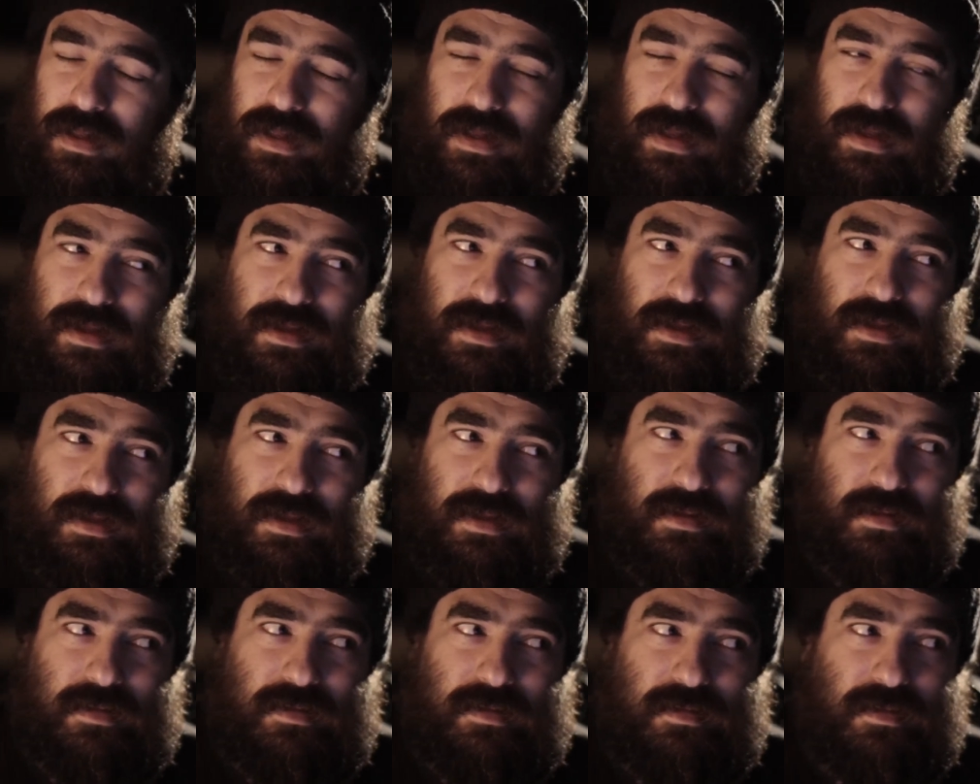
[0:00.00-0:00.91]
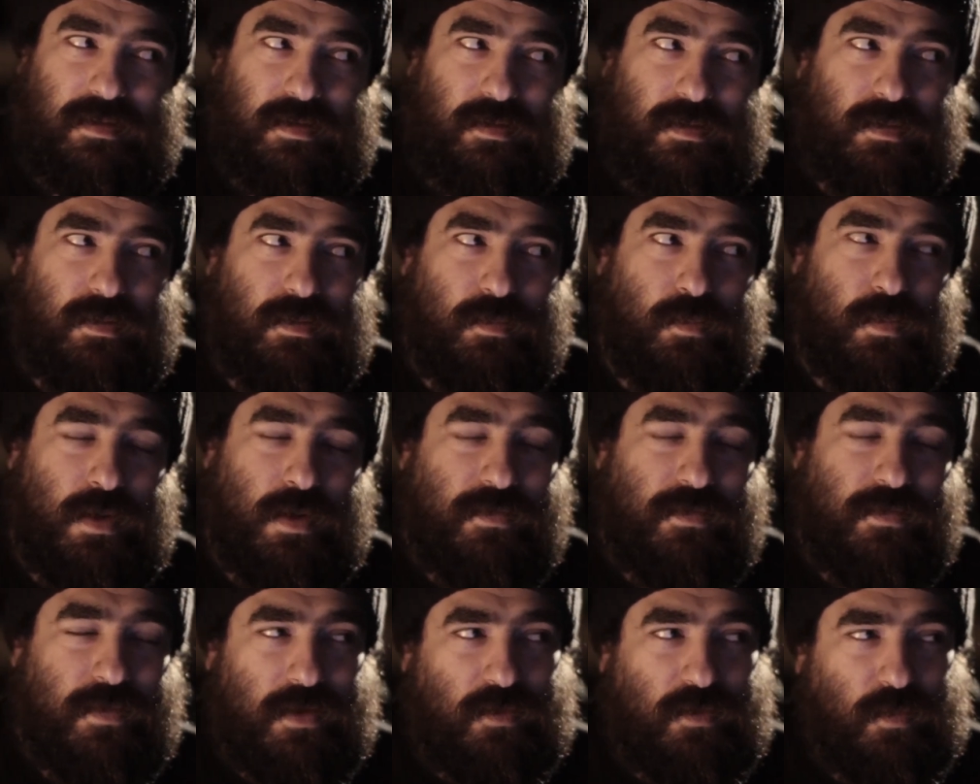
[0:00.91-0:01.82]
And when I
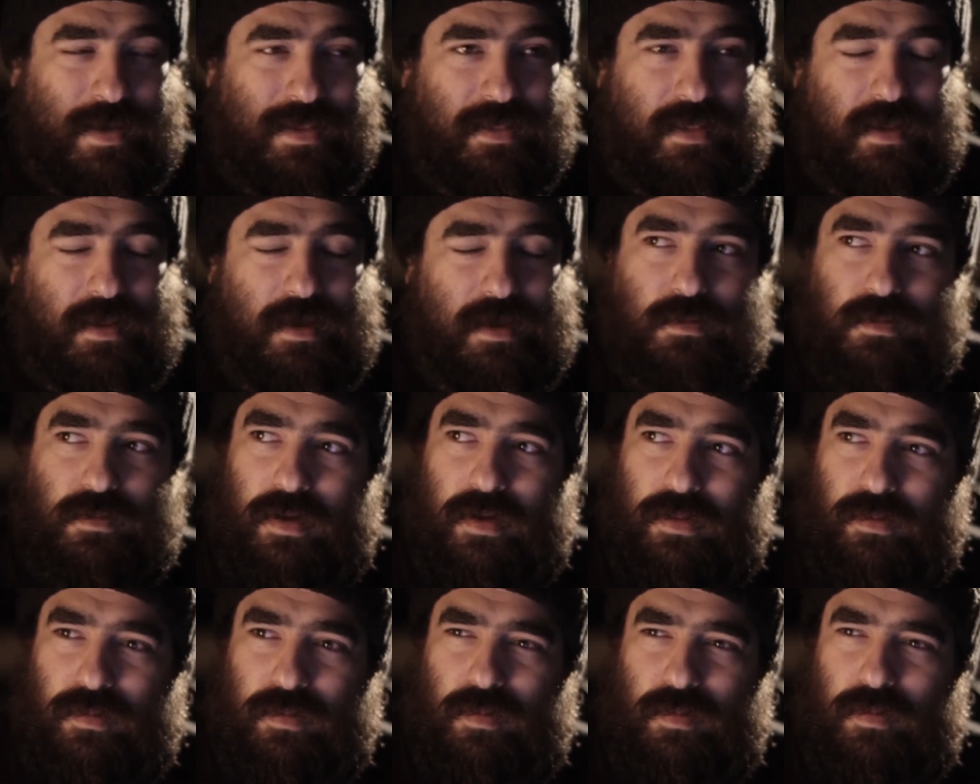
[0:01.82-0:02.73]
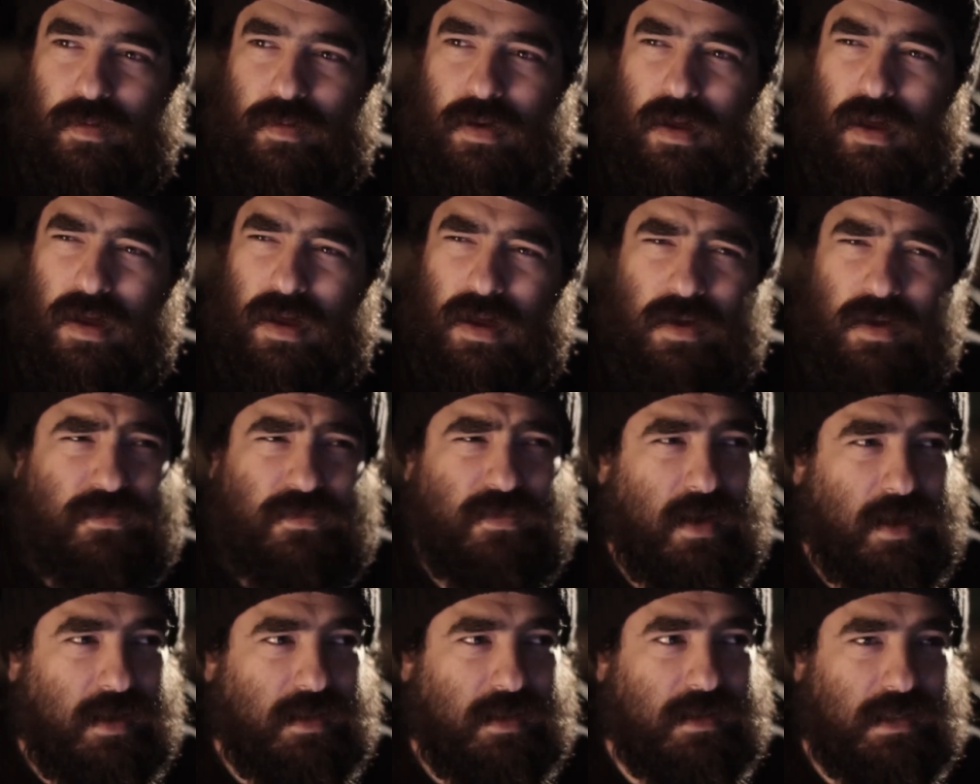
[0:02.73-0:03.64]
first went there, I thought, oh,
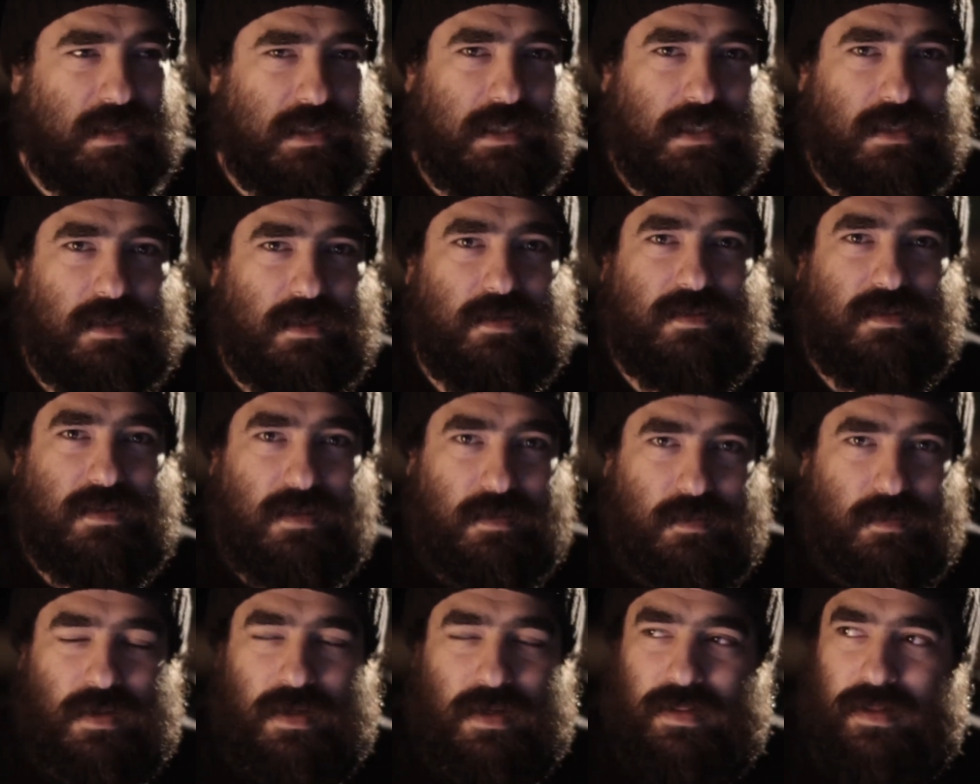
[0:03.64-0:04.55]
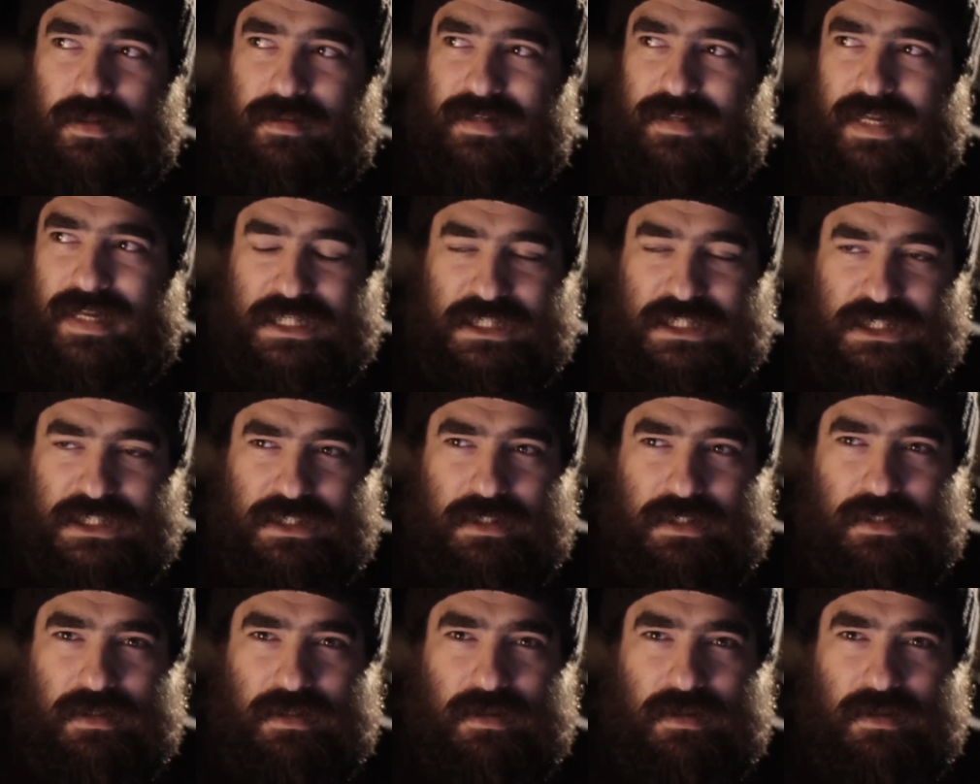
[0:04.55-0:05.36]
finally, somewhere that's actually